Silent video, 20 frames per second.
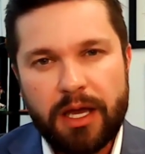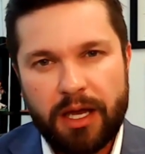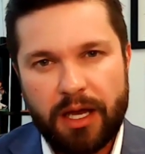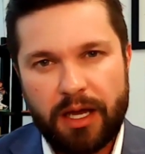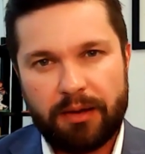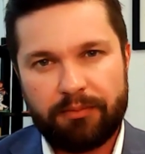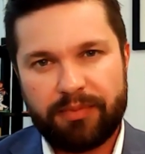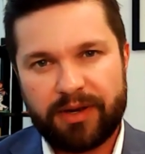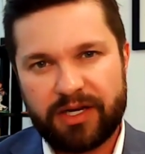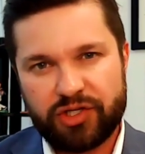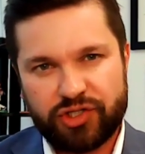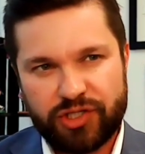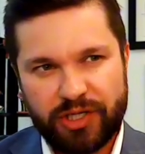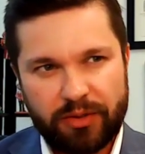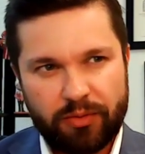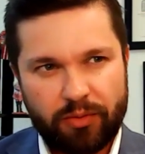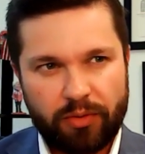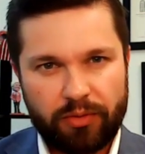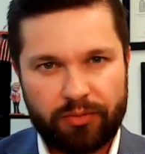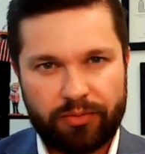But in
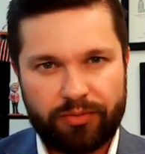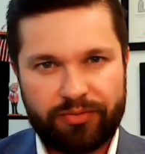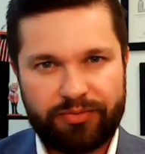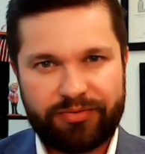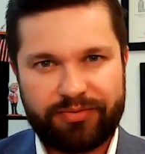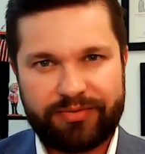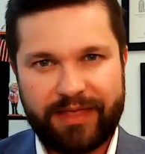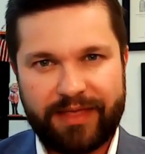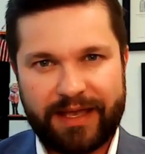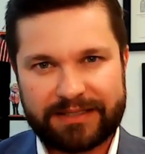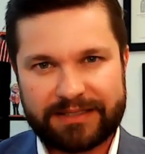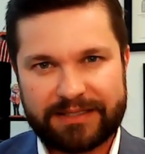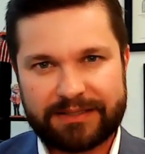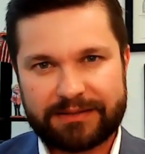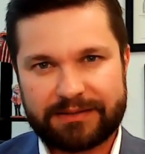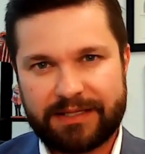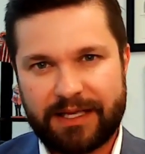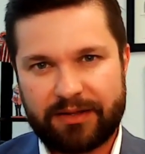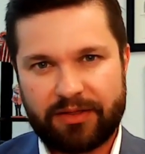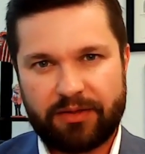general,
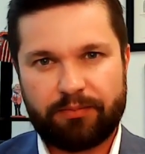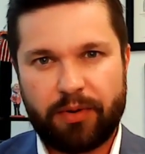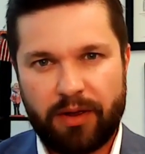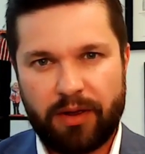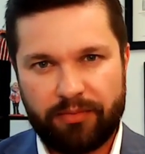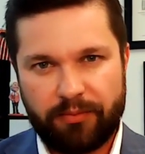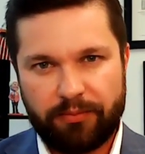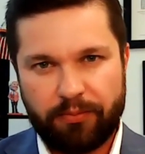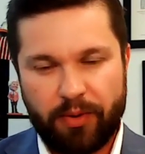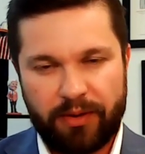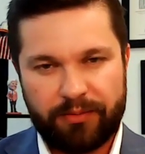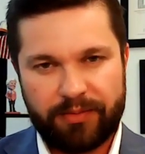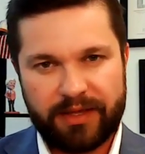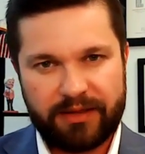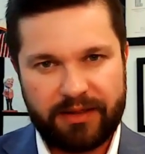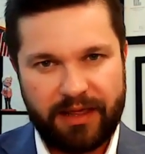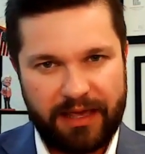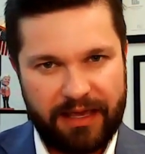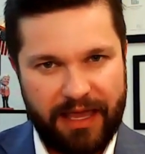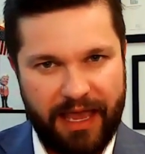that's not the problem. The problem
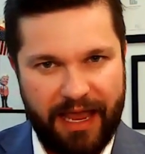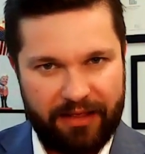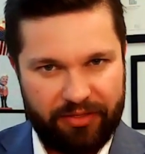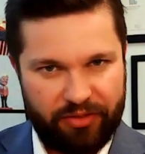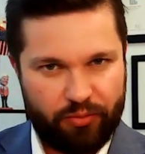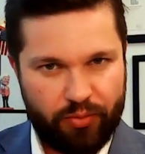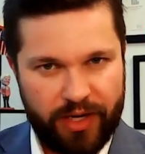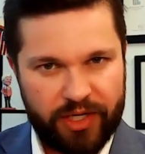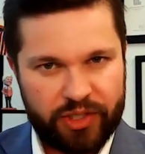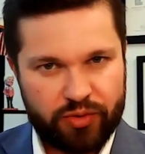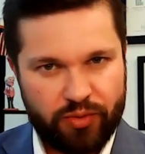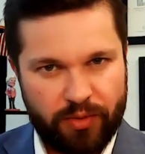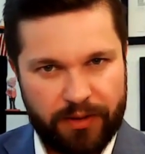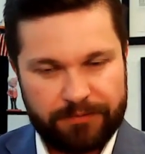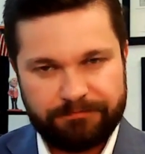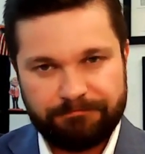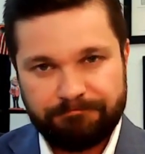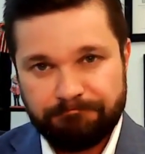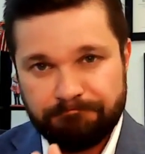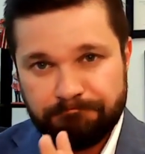is, hey, at the
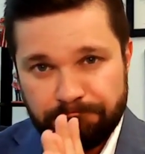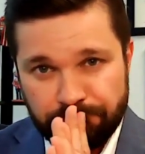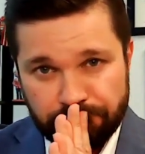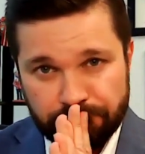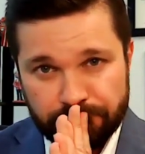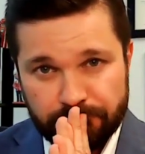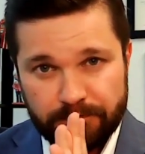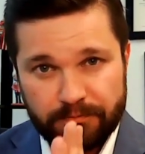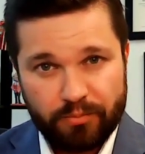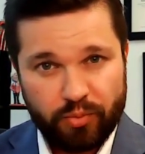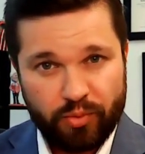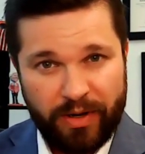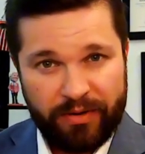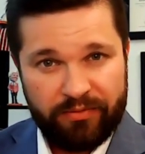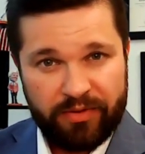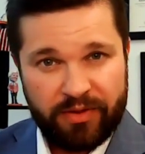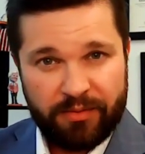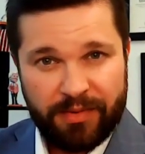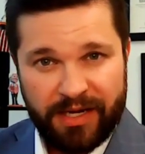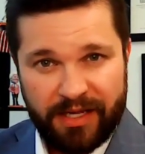restaurant, we're
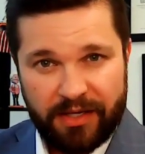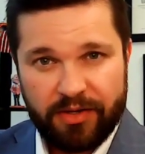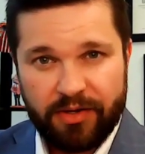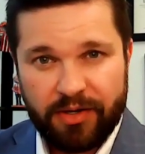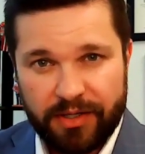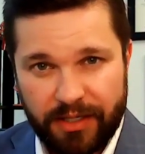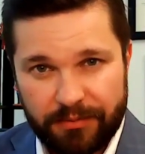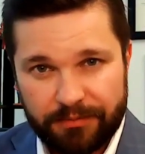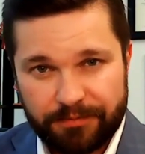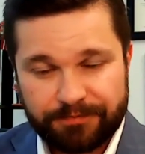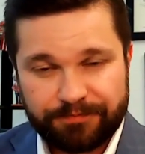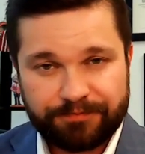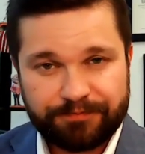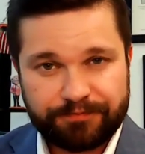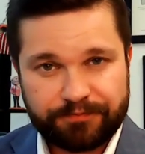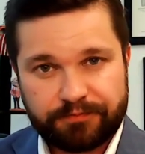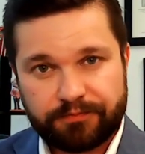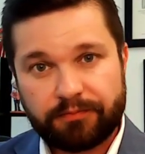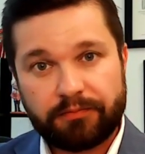having somebody cook it.